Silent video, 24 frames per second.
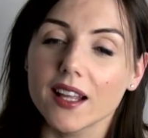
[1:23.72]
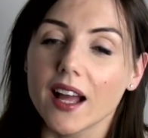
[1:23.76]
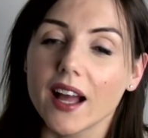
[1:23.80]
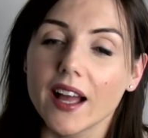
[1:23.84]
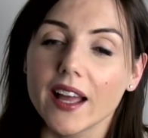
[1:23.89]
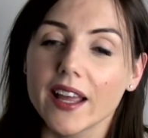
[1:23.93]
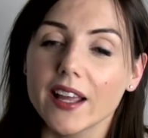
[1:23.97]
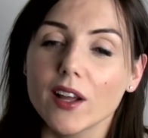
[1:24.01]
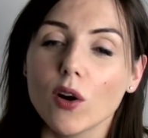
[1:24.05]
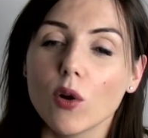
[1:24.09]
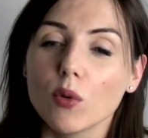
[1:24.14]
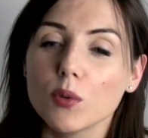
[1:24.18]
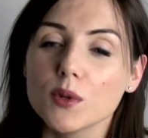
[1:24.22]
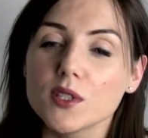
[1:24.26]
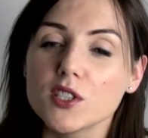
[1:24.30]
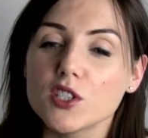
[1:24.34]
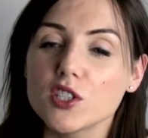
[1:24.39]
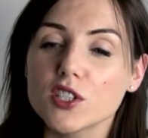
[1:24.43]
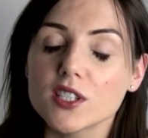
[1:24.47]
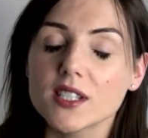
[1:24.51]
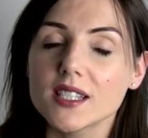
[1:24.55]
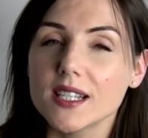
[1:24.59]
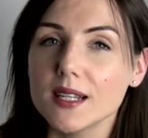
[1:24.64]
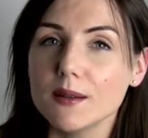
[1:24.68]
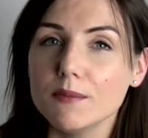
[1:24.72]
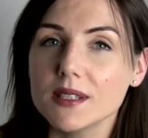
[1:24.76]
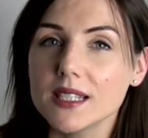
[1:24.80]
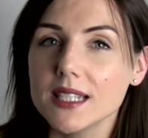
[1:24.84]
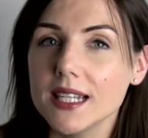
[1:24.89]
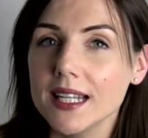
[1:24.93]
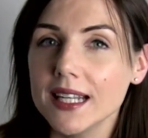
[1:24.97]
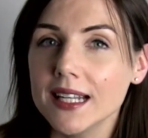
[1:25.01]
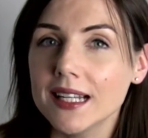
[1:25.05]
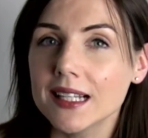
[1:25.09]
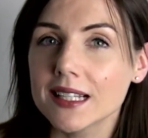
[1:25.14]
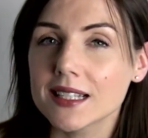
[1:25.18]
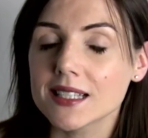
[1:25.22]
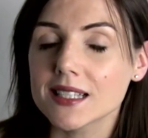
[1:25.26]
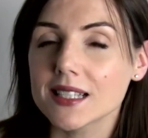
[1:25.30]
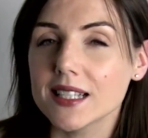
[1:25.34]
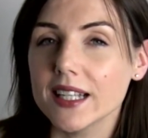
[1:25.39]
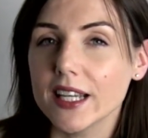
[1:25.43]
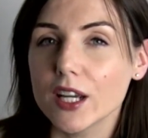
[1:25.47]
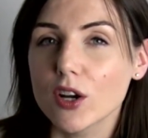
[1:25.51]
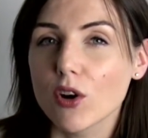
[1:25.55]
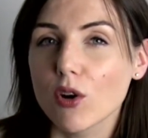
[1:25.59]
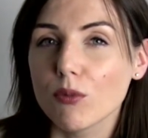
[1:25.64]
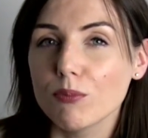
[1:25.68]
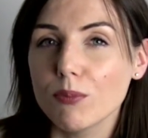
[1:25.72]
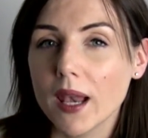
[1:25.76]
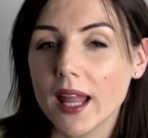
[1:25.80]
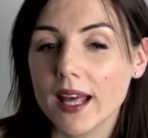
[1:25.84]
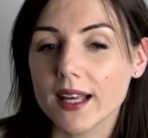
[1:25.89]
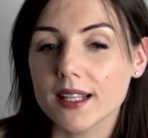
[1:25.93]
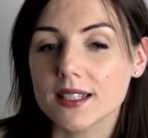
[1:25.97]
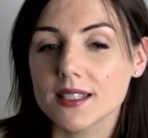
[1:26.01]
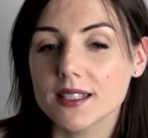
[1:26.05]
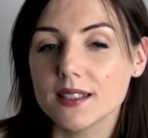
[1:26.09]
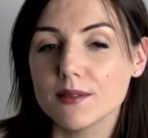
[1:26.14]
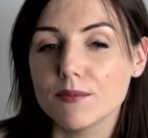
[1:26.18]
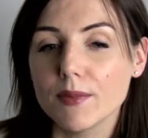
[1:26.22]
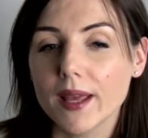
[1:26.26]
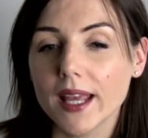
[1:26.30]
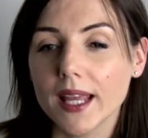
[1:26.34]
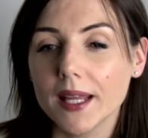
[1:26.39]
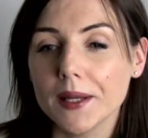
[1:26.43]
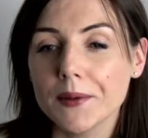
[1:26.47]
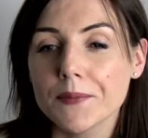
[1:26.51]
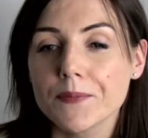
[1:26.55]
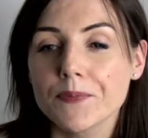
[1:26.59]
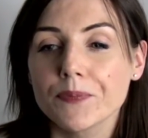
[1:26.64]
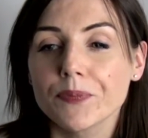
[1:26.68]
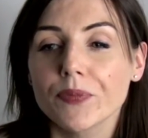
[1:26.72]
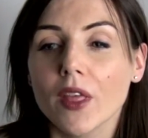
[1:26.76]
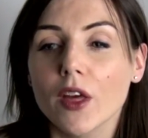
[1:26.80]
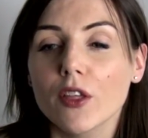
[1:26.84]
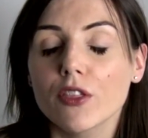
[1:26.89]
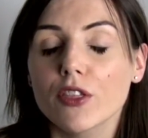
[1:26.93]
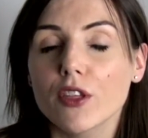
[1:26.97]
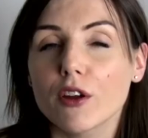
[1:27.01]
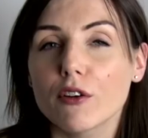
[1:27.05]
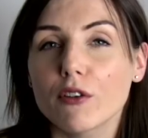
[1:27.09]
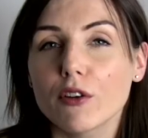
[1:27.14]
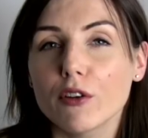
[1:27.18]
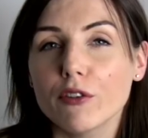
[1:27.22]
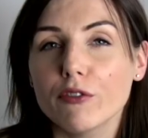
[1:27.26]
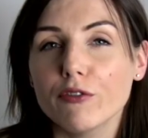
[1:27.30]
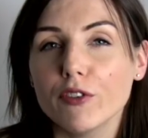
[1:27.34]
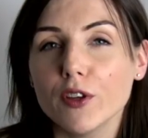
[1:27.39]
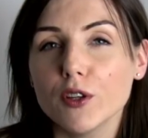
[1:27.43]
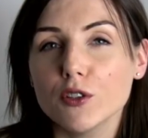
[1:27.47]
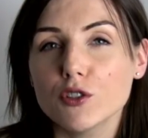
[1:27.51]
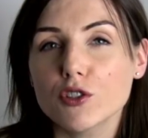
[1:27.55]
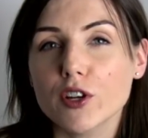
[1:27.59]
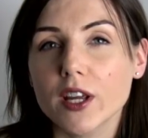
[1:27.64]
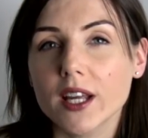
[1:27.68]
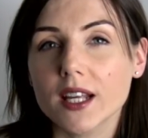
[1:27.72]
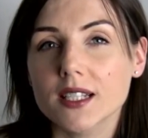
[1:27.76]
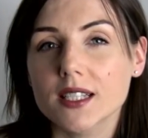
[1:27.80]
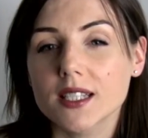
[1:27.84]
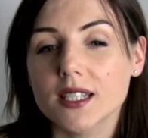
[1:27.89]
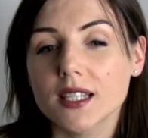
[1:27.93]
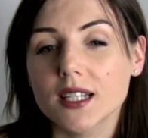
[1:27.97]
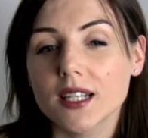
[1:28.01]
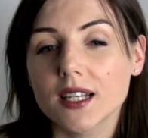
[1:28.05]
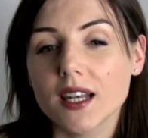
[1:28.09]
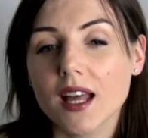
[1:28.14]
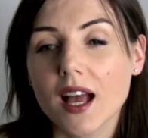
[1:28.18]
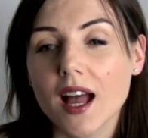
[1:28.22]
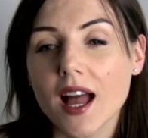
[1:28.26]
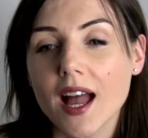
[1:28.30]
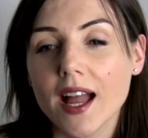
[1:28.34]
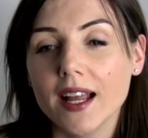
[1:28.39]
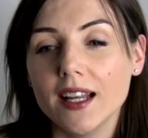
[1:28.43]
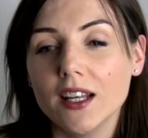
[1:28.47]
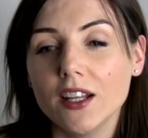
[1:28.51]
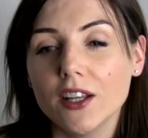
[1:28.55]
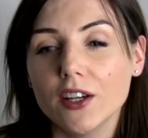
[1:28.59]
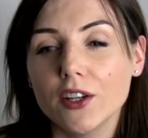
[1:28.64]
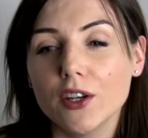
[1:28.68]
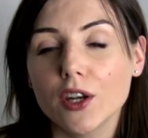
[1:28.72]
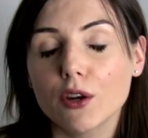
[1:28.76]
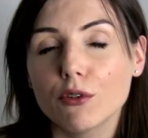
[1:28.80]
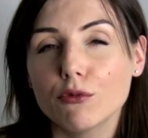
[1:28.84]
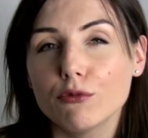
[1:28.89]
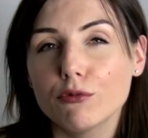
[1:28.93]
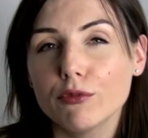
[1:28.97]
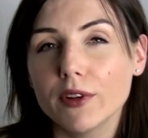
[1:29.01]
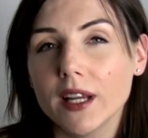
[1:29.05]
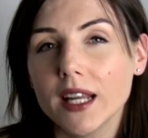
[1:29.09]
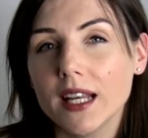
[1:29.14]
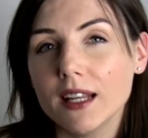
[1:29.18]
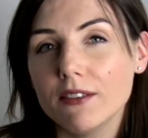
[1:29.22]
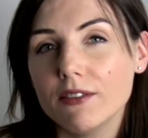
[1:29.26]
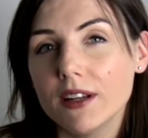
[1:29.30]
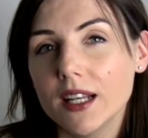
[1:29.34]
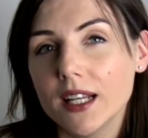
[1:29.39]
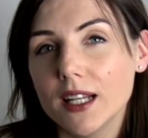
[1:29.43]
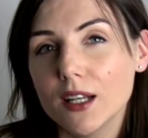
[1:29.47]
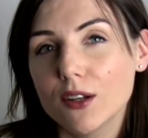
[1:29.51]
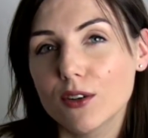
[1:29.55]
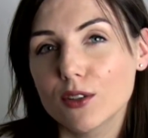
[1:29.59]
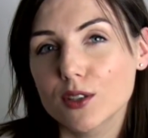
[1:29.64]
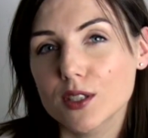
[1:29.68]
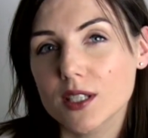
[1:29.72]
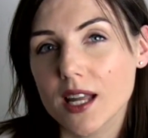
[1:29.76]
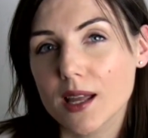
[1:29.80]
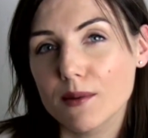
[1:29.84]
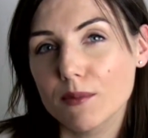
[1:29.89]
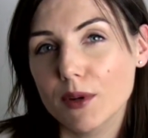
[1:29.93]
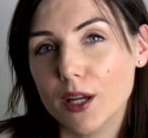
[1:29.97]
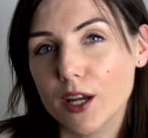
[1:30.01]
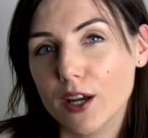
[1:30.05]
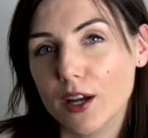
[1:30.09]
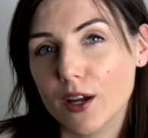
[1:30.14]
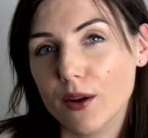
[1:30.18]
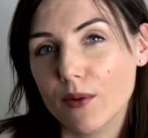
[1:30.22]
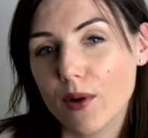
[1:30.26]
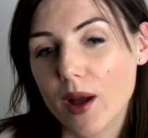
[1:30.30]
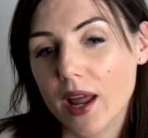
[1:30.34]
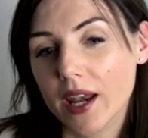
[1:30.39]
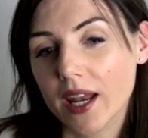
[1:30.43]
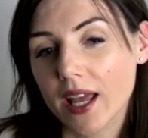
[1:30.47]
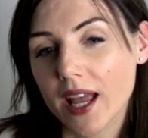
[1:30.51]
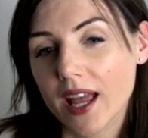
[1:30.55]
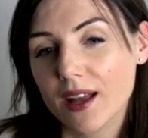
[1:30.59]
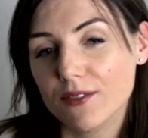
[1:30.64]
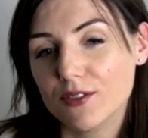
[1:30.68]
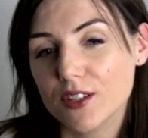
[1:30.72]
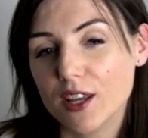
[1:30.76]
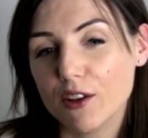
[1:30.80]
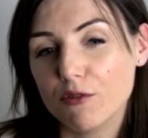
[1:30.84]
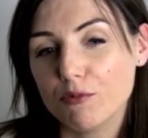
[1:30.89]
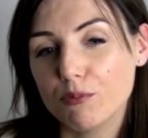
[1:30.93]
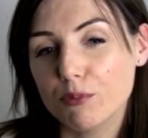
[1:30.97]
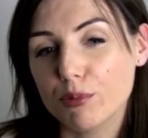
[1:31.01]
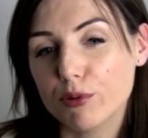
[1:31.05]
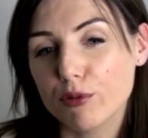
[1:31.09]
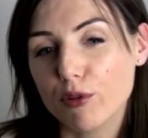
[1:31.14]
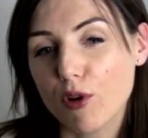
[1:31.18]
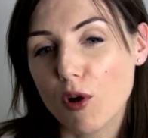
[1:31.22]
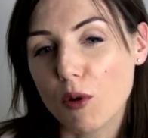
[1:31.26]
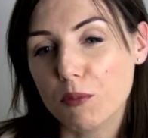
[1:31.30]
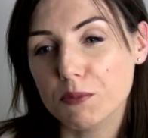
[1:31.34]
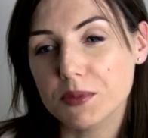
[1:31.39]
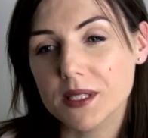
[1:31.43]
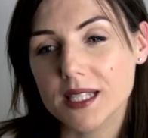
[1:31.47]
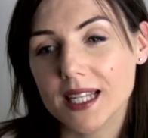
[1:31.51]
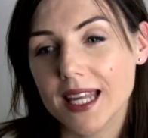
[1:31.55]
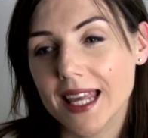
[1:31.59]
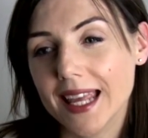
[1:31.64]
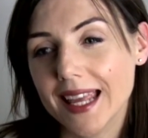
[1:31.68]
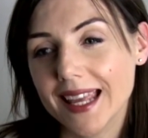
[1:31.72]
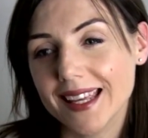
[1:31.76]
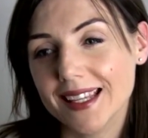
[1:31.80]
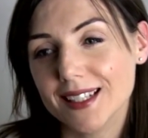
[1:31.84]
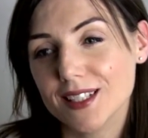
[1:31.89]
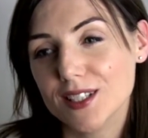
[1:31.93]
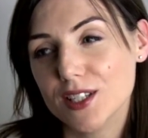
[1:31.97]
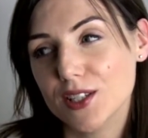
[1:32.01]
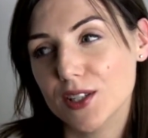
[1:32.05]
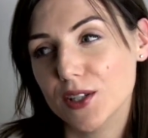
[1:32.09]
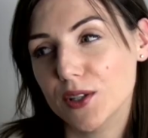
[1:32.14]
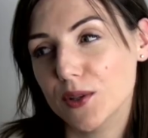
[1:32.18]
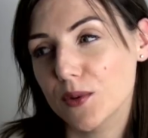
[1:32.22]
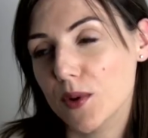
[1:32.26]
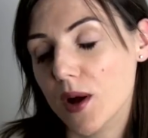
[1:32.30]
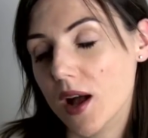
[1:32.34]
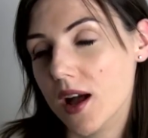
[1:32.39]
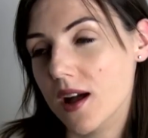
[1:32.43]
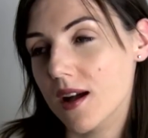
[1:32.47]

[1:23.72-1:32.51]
It always just seems needlessly complex to me. There are a few tricks that I learned a really, really long time ago, and I have to give props here to